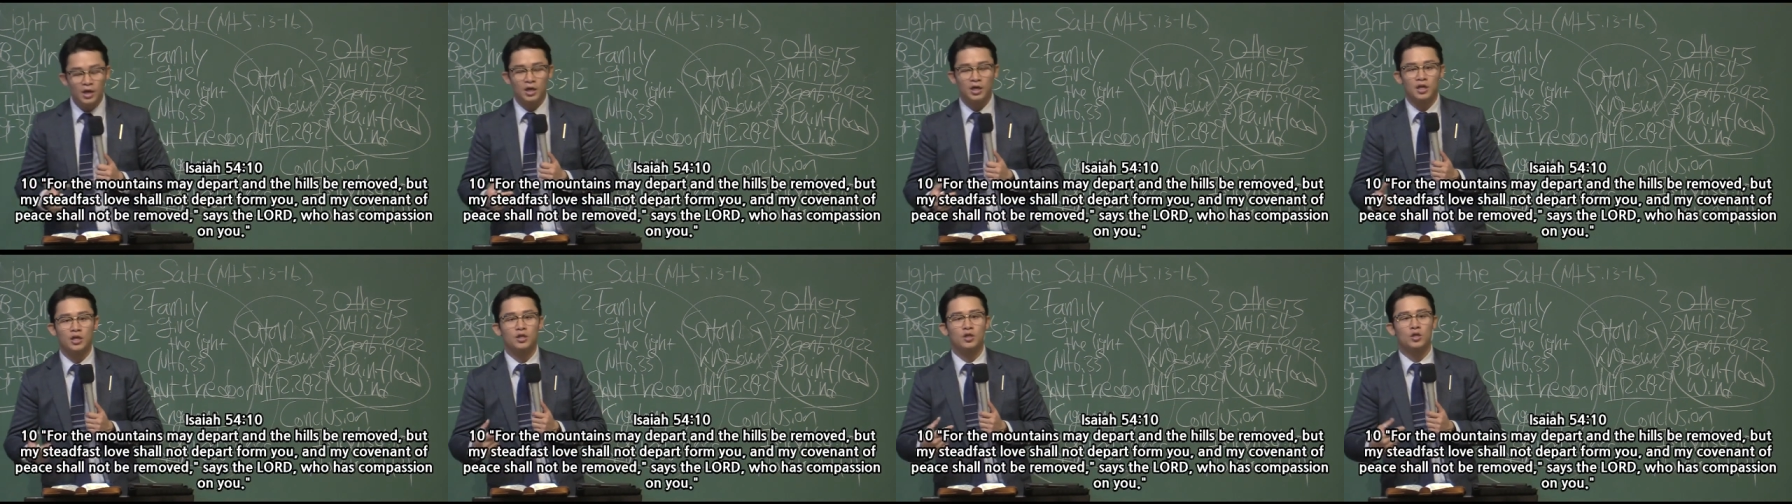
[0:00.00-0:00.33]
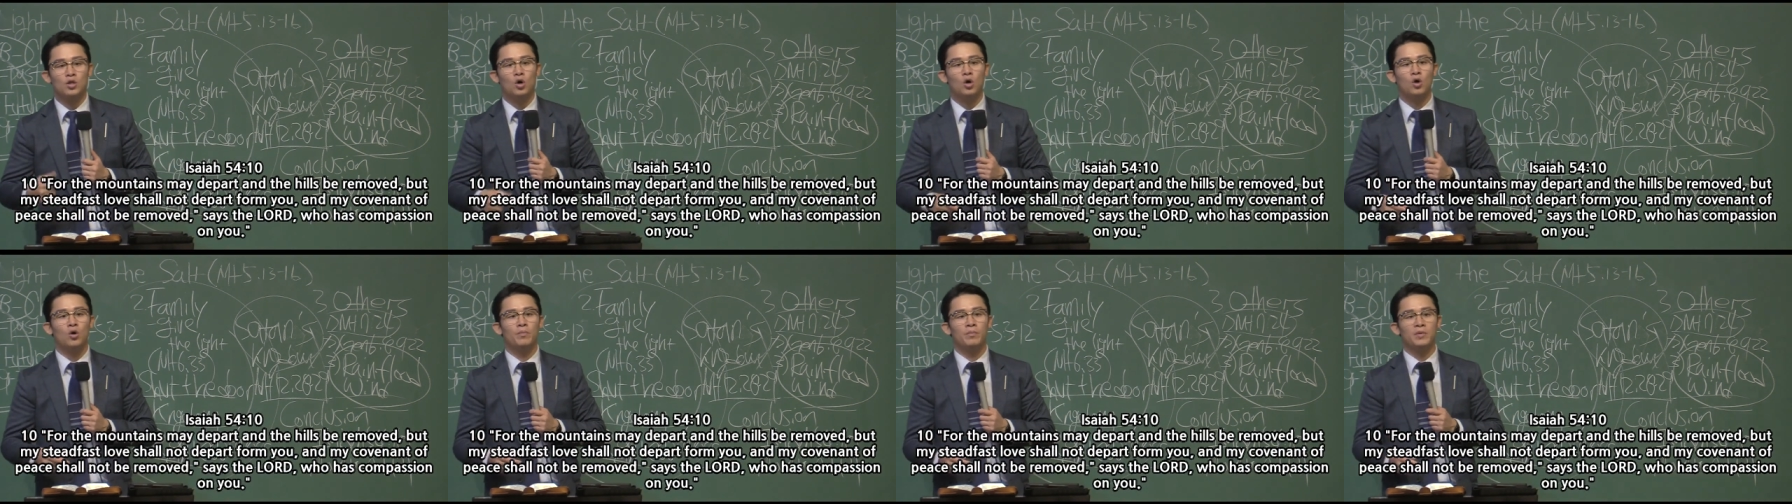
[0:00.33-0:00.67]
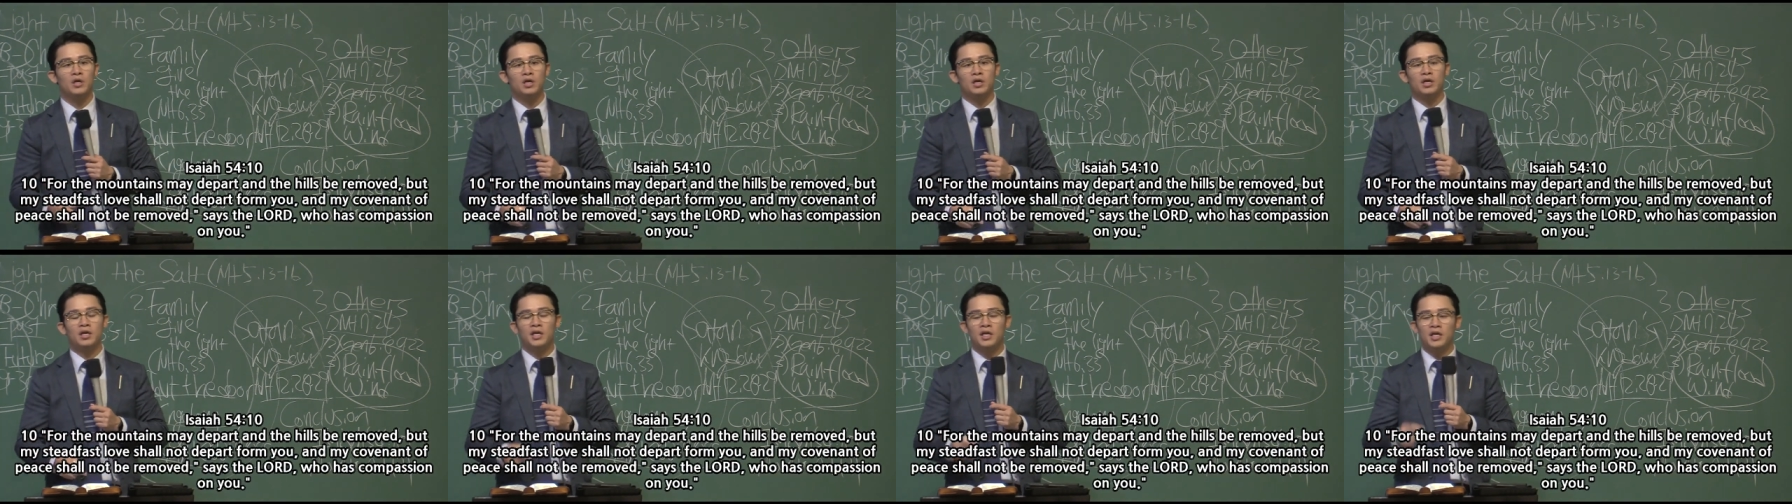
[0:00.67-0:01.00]
he told
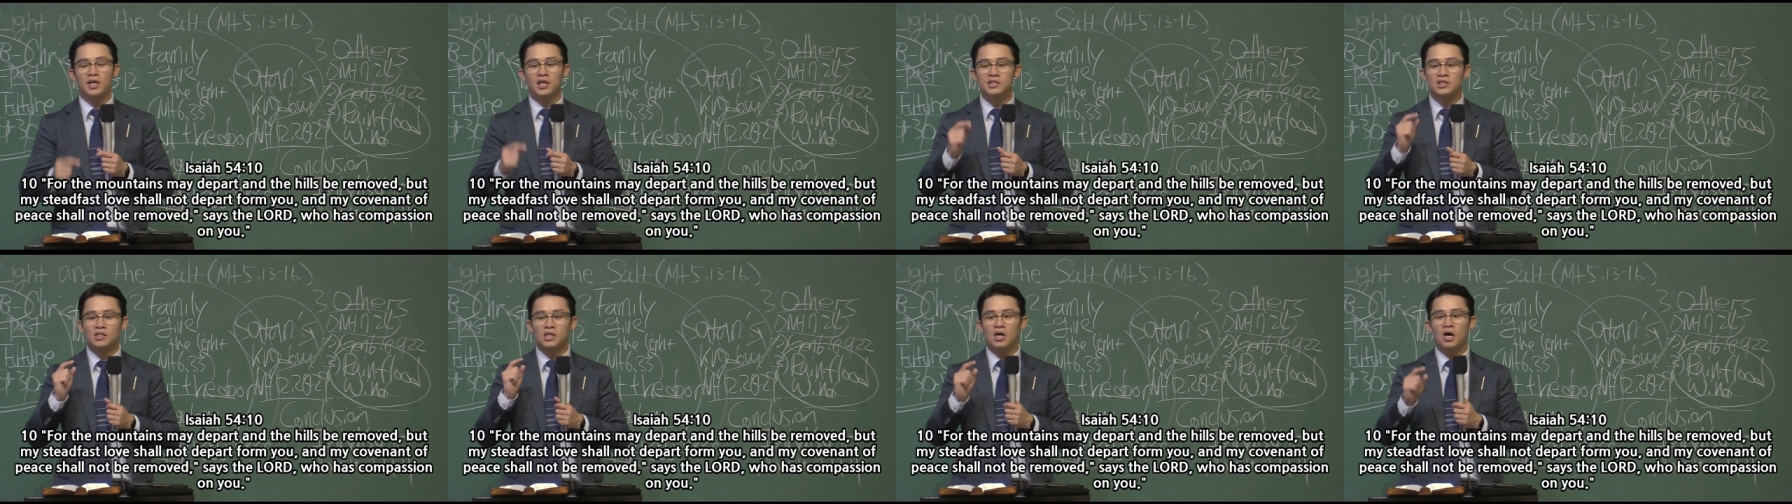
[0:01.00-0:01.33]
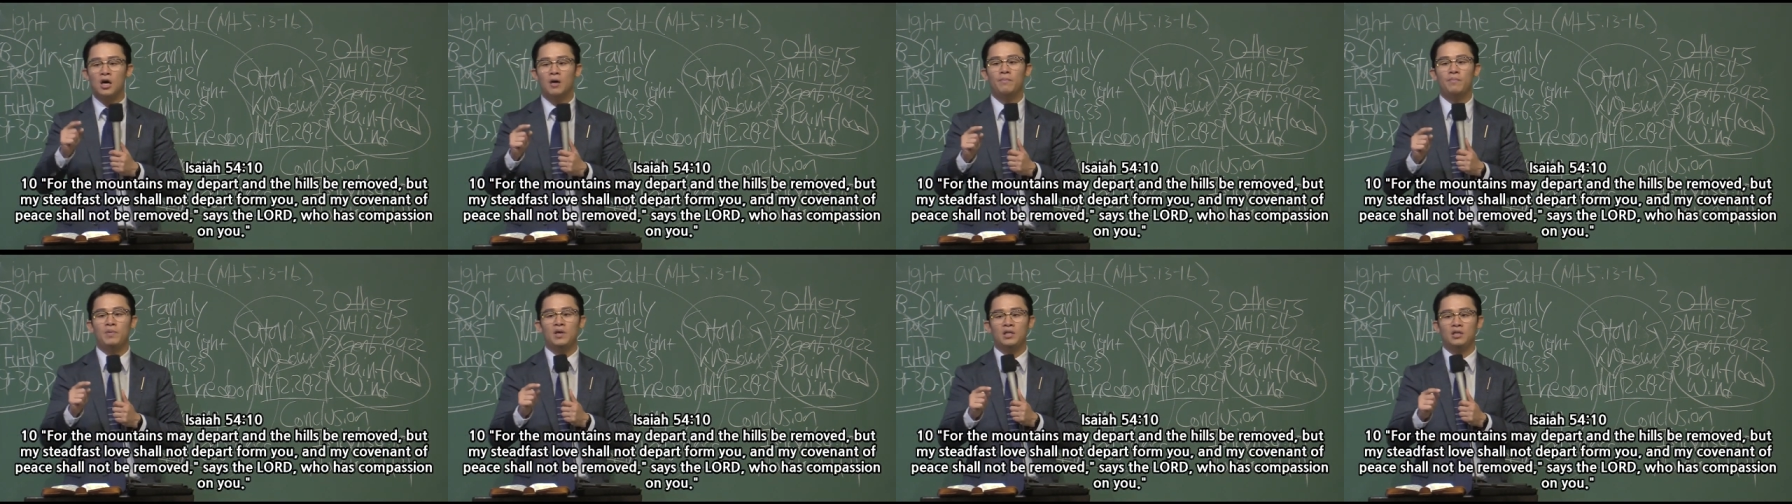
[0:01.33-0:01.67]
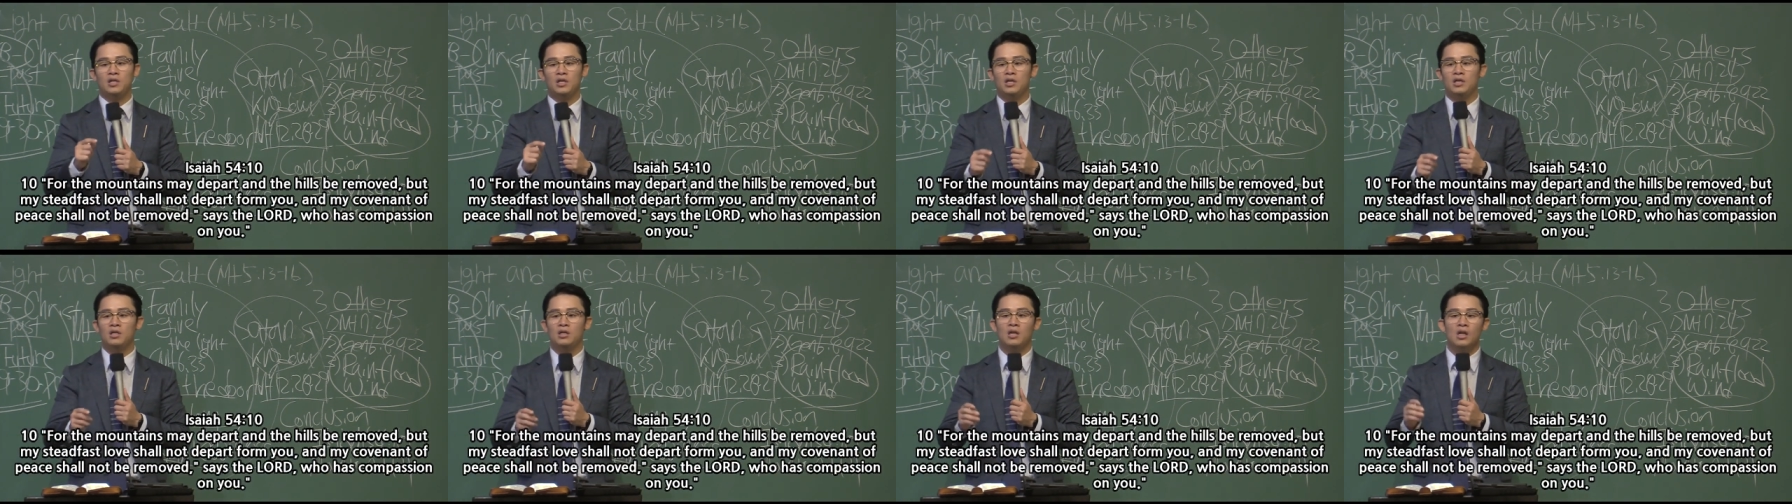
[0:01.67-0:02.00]
me his
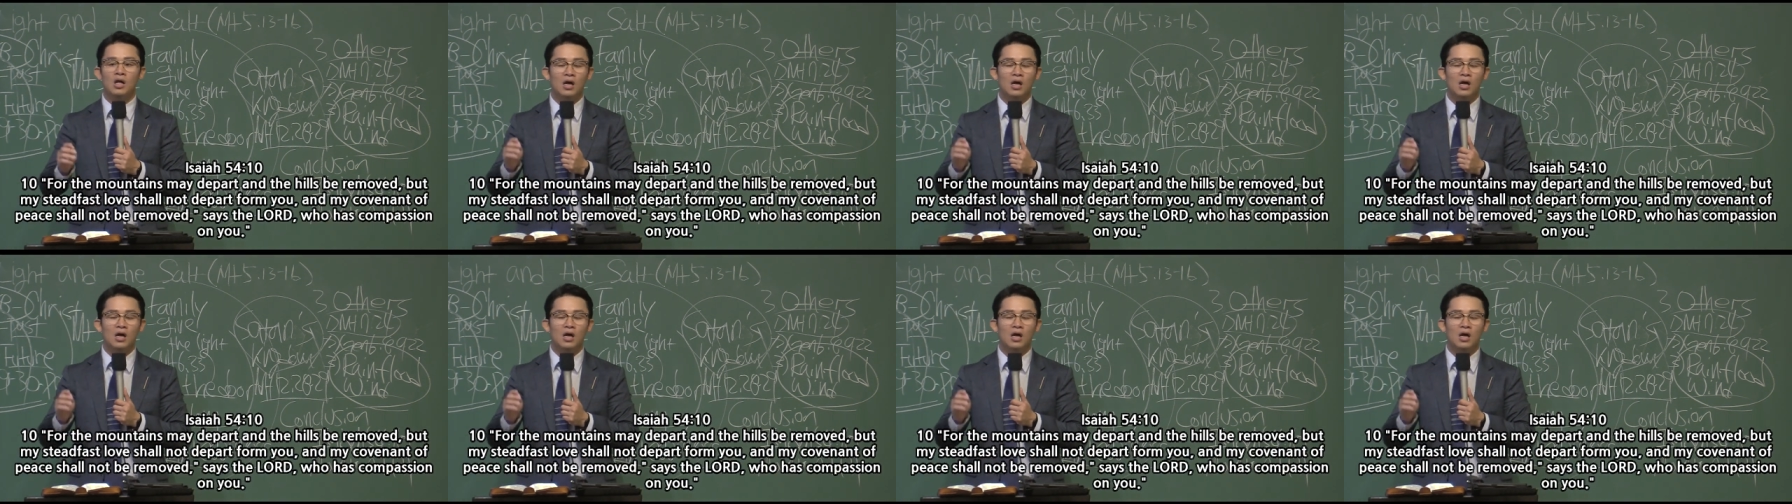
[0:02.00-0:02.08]
company